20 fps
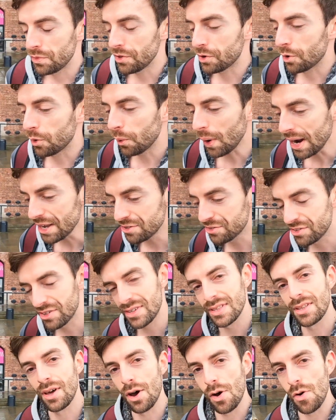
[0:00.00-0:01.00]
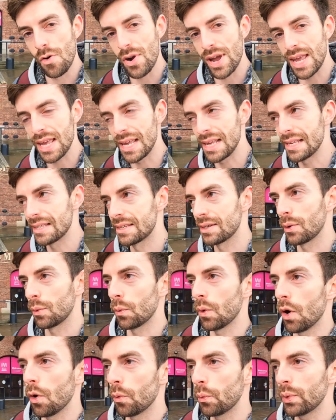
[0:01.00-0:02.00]
The question, though, is
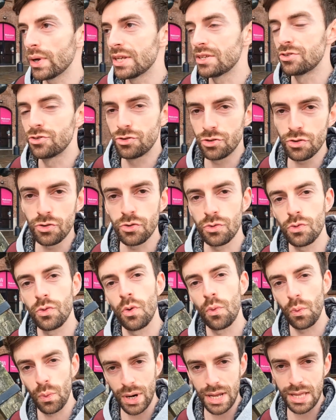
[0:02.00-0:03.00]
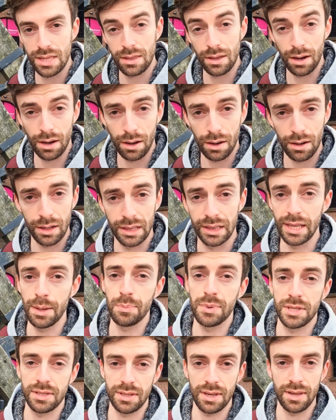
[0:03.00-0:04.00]
what we do with our
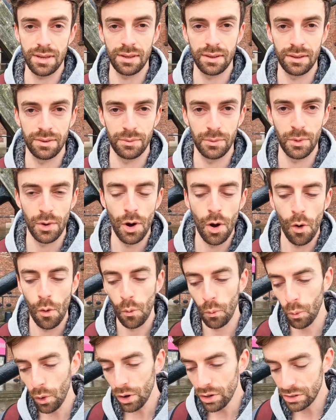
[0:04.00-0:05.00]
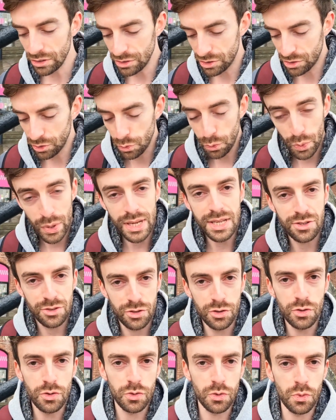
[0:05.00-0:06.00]
liberty. What do we
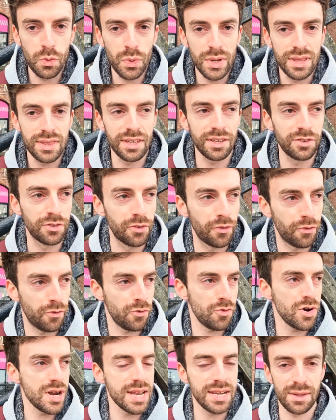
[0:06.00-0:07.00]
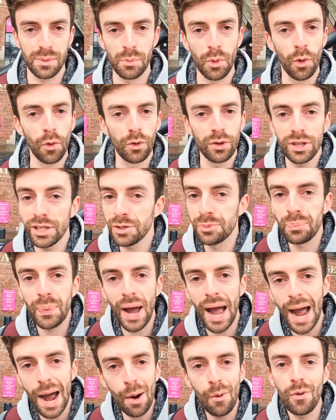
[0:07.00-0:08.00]
do with this freedom, all this
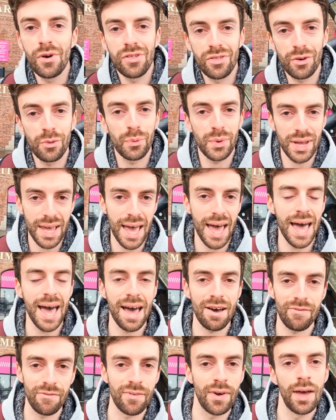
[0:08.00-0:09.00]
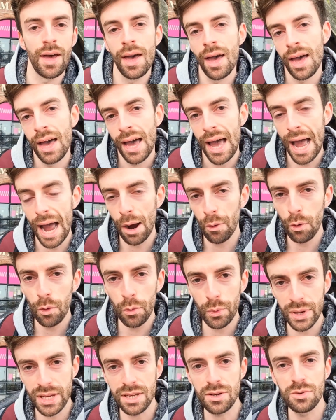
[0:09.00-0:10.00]
power that we have? How
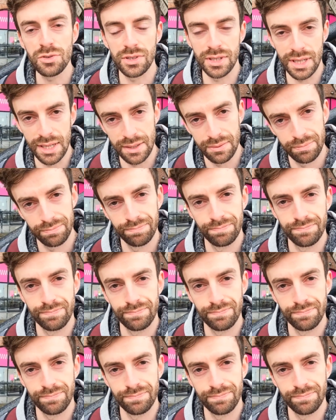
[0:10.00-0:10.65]
are we using it?